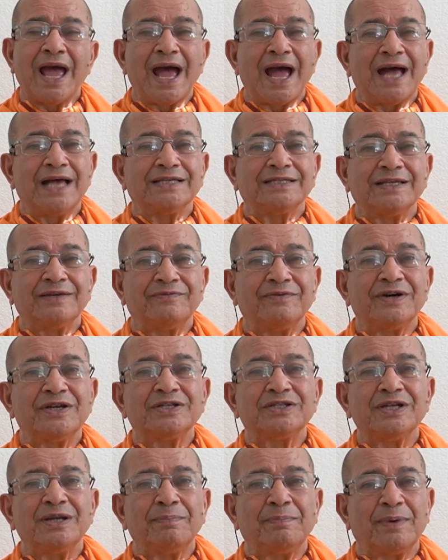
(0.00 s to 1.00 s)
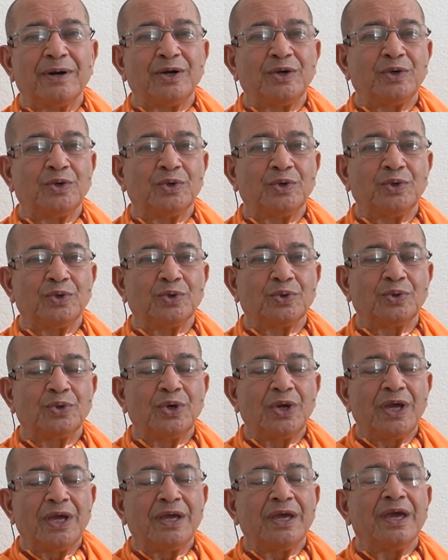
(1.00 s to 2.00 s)
as a worship unto you.
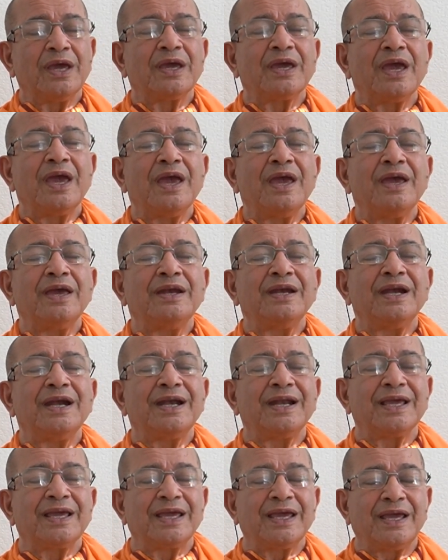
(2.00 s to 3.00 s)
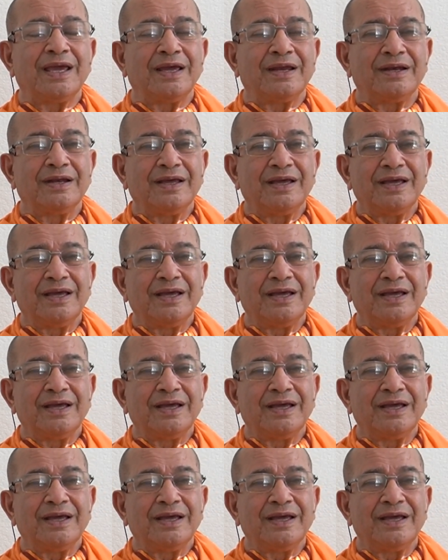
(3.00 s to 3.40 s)
Again and again,